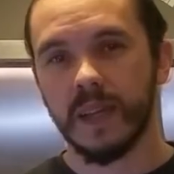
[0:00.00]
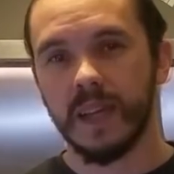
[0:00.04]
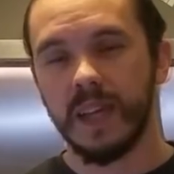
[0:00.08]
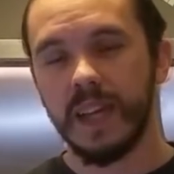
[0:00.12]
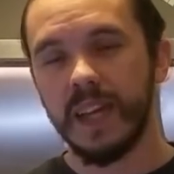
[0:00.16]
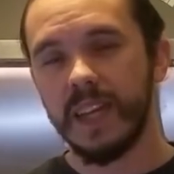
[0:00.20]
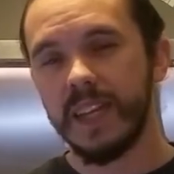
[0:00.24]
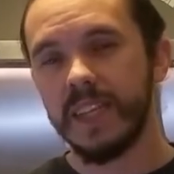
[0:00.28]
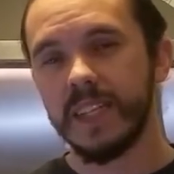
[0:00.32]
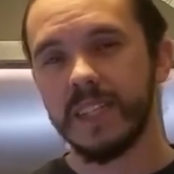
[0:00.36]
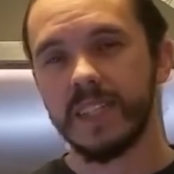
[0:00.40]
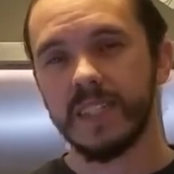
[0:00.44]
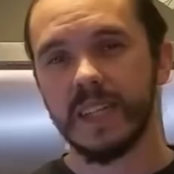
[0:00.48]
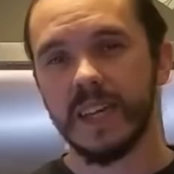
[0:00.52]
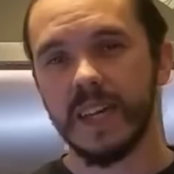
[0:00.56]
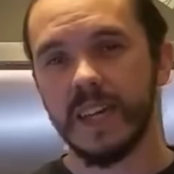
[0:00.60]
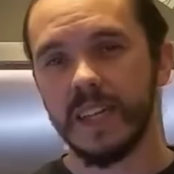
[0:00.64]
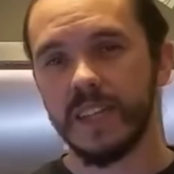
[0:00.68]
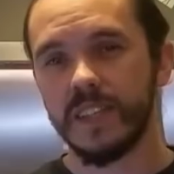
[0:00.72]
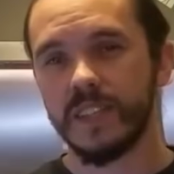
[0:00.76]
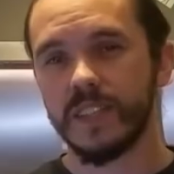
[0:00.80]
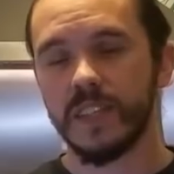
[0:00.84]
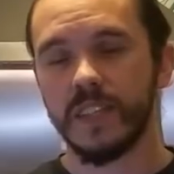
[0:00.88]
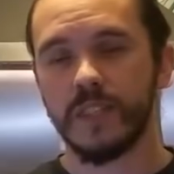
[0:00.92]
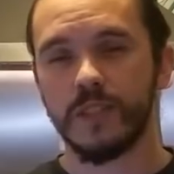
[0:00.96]
In its
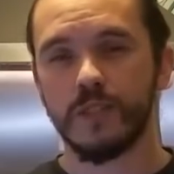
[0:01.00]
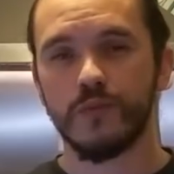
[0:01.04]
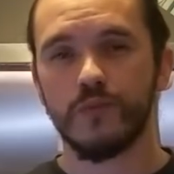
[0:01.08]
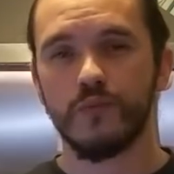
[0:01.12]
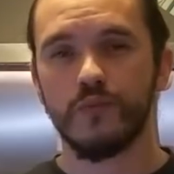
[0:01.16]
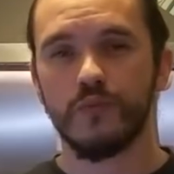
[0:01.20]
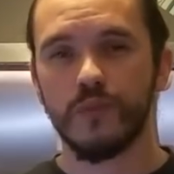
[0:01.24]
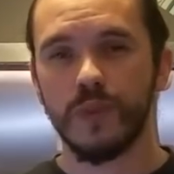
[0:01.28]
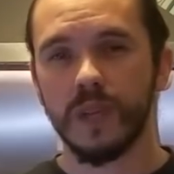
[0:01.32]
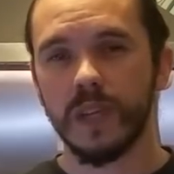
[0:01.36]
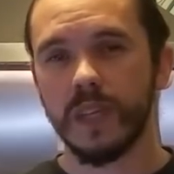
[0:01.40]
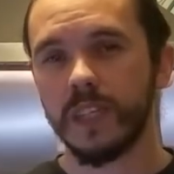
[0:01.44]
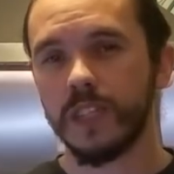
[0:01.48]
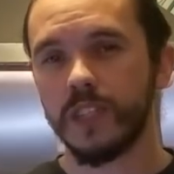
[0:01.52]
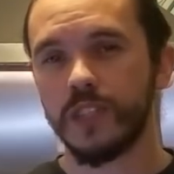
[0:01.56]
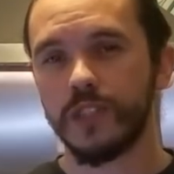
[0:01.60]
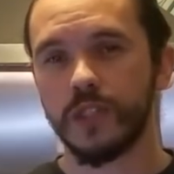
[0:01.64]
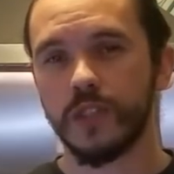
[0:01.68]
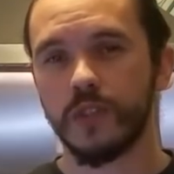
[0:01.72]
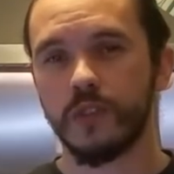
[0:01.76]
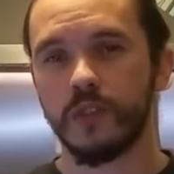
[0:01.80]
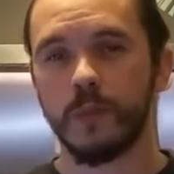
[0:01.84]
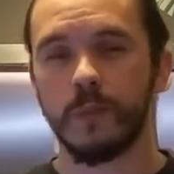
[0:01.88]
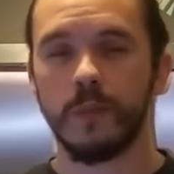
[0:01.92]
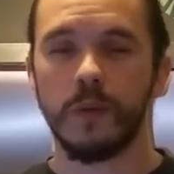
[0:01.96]
case, it's really
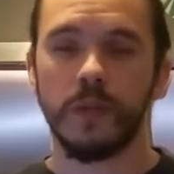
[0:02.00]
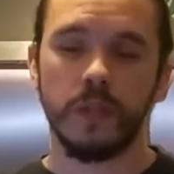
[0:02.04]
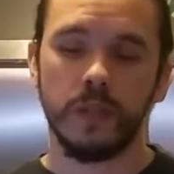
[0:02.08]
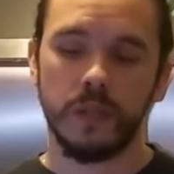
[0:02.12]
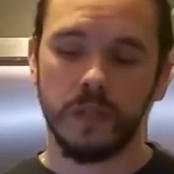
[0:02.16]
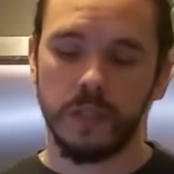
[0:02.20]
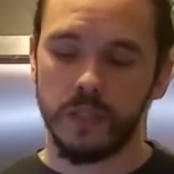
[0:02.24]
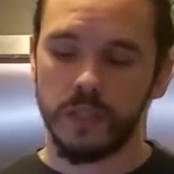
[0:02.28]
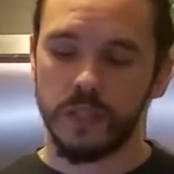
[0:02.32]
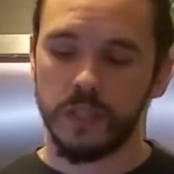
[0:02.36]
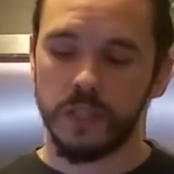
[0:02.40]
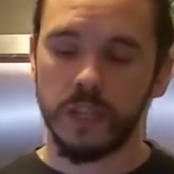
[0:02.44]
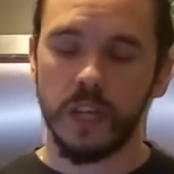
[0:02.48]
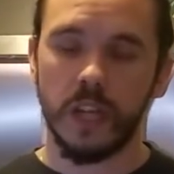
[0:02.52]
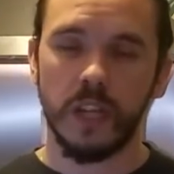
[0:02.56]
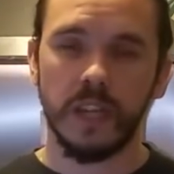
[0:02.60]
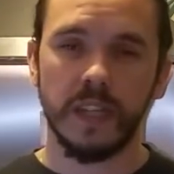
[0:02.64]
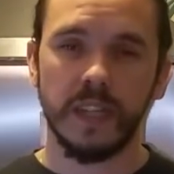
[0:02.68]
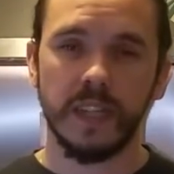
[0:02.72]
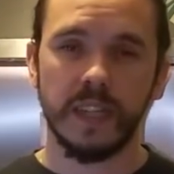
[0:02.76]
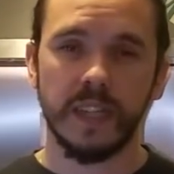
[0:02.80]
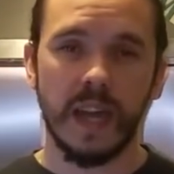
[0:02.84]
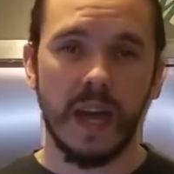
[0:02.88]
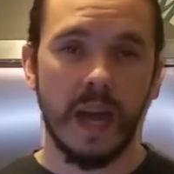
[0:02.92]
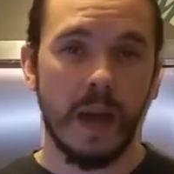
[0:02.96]
durable,
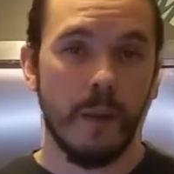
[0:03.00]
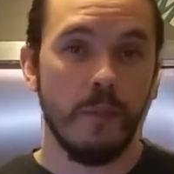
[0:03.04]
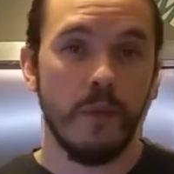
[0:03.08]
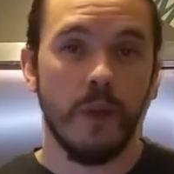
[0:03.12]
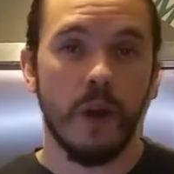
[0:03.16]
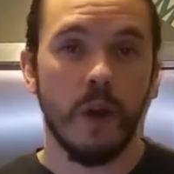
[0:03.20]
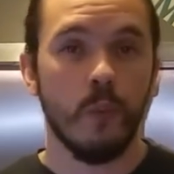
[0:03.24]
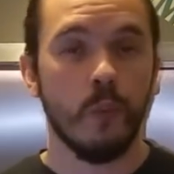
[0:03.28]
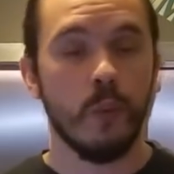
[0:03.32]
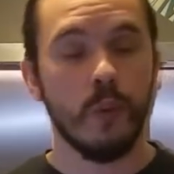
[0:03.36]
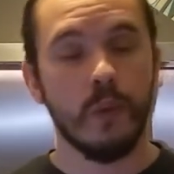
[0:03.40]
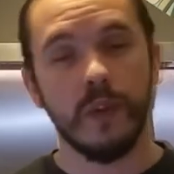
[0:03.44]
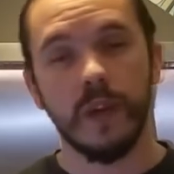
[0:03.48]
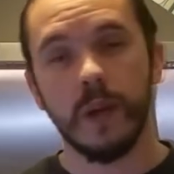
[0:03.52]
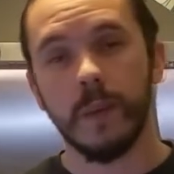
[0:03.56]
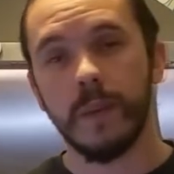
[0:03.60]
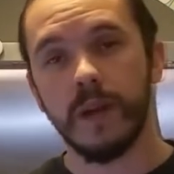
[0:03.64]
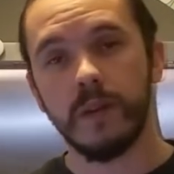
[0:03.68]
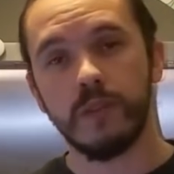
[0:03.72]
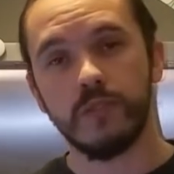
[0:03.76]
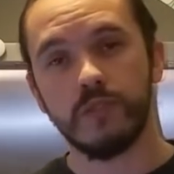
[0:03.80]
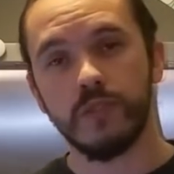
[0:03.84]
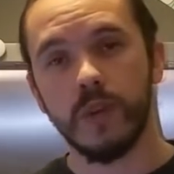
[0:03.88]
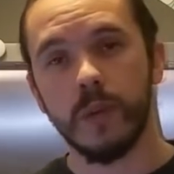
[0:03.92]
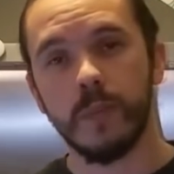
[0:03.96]
solid, I'm not worried
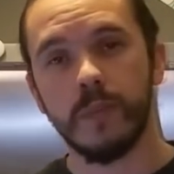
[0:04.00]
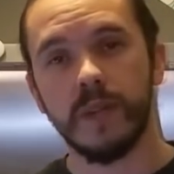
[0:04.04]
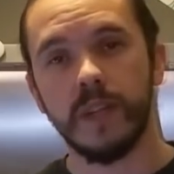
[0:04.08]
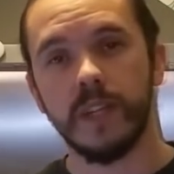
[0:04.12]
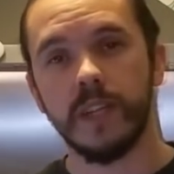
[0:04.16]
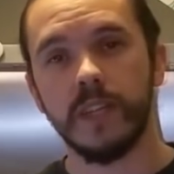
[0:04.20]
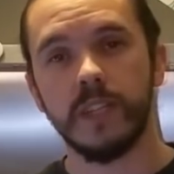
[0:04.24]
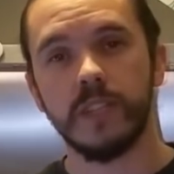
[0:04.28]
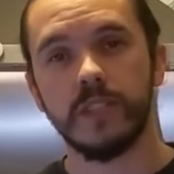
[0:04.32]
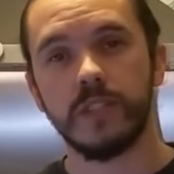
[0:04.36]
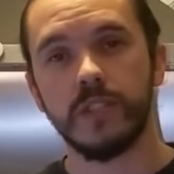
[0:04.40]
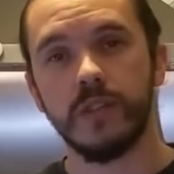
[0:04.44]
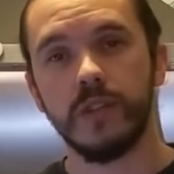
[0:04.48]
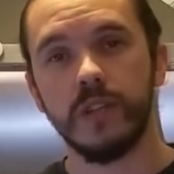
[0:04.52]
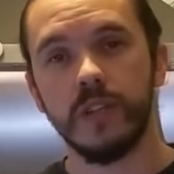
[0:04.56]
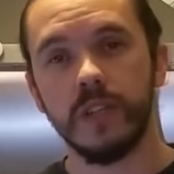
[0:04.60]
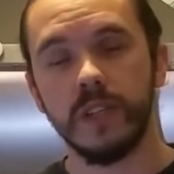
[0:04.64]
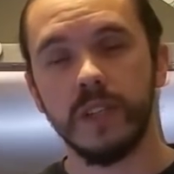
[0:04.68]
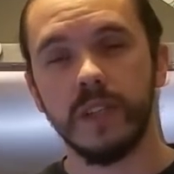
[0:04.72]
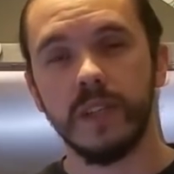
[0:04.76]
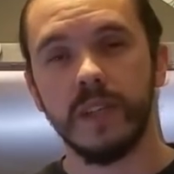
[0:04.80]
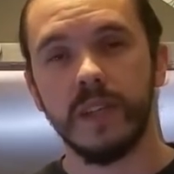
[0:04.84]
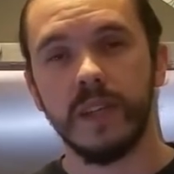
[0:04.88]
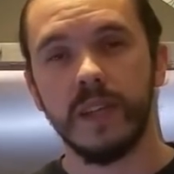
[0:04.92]
about dropping it at all.